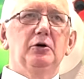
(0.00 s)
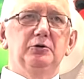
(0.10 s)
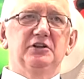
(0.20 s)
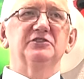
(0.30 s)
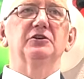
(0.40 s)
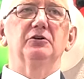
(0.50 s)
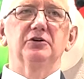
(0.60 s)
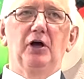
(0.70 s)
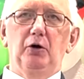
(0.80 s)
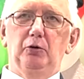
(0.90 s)
who does
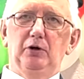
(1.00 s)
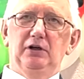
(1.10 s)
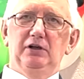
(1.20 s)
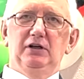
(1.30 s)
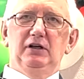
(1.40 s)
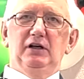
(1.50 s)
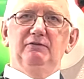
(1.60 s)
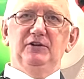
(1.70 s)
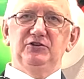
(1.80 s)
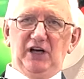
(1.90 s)
not know
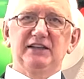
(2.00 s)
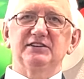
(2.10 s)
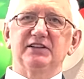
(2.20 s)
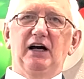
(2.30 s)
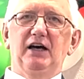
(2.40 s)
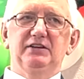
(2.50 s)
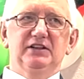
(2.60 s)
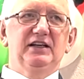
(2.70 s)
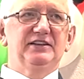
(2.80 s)
that genocide